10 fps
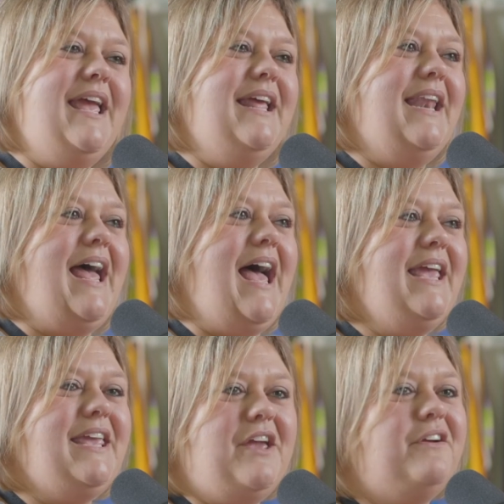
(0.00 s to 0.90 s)
and
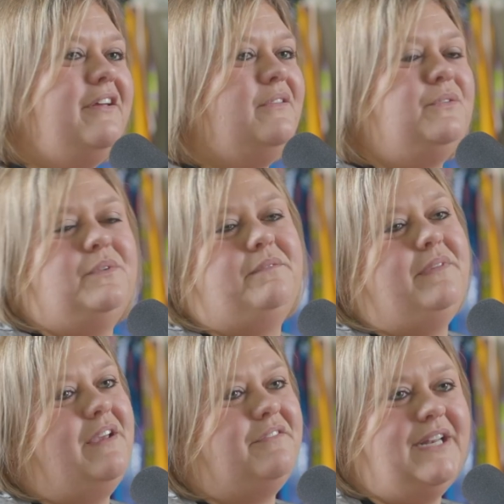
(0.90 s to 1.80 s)
I carry those with
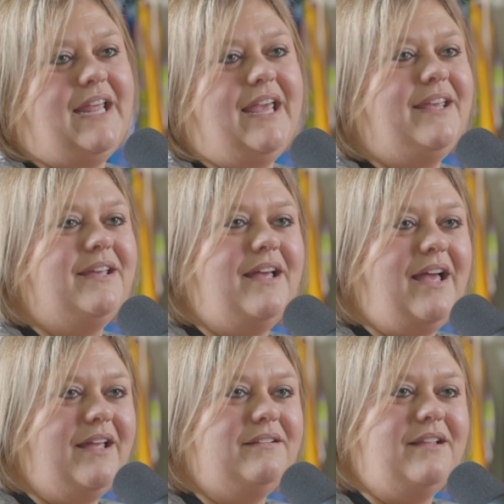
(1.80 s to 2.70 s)
me every day.
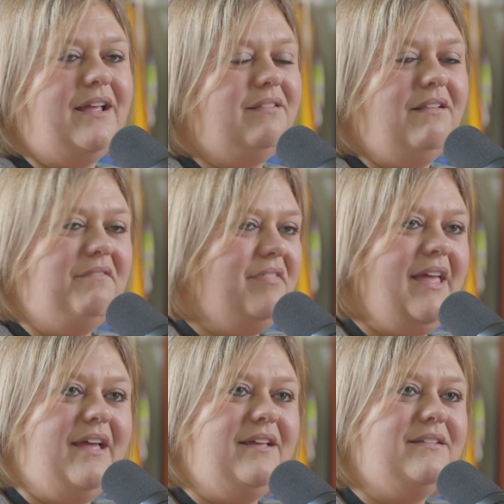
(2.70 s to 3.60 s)
I love that.